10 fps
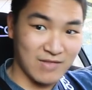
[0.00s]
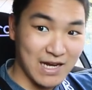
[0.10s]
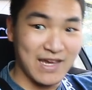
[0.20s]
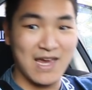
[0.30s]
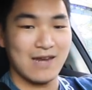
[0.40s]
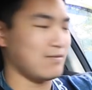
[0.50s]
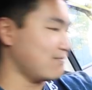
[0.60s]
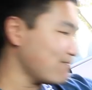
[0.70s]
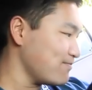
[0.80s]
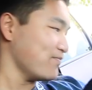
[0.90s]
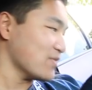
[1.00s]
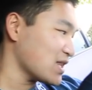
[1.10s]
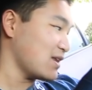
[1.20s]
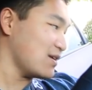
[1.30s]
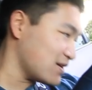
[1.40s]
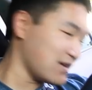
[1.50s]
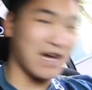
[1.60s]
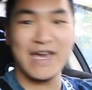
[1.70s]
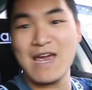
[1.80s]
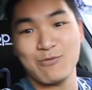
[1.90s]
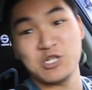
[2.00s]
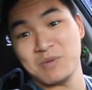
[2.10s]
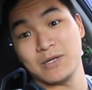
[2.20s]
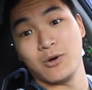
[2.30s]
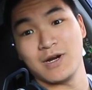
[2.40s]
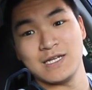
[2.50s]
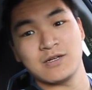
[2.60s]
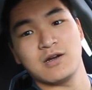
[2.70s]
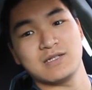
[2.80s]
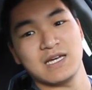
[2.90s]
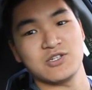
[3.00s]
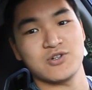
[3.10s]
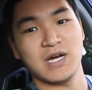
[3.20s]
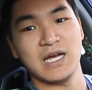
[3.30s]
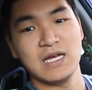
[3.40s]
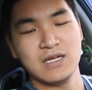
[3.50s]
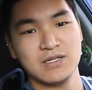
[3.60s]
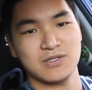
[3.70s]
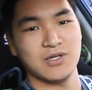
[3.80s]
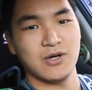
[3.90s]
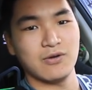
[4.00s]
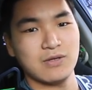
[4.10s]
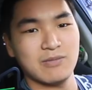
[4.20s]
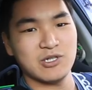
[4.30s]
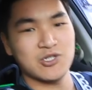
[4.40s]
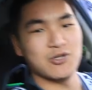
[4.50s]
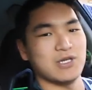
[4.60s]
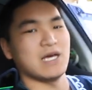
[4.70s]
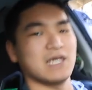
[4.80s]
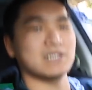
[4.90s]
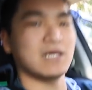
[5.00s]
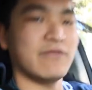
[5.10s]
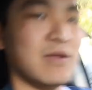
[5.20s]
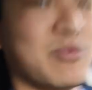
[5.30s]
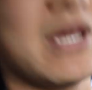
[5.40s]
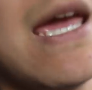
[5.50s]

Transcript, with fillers: I can't, I can't reach my door as hard as I can try. So let me show you guys, flip the